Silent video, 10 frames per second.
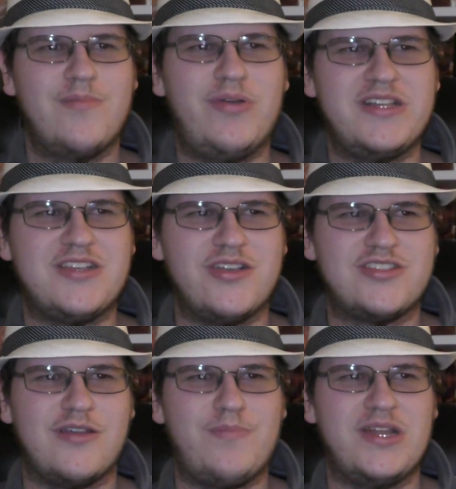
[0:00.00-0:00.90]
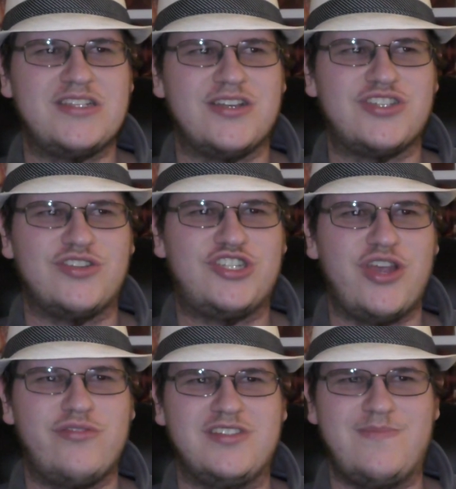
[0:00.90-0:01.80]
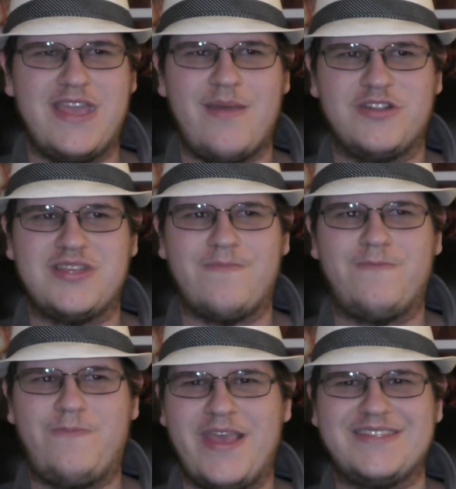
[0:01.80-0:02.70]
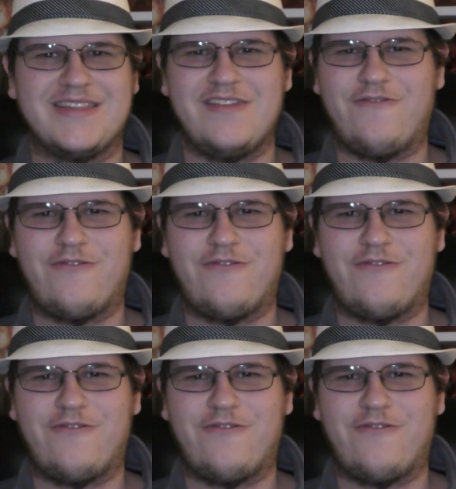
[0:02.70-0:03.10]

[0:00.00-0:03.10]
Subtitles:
but it's also shown to be able to basically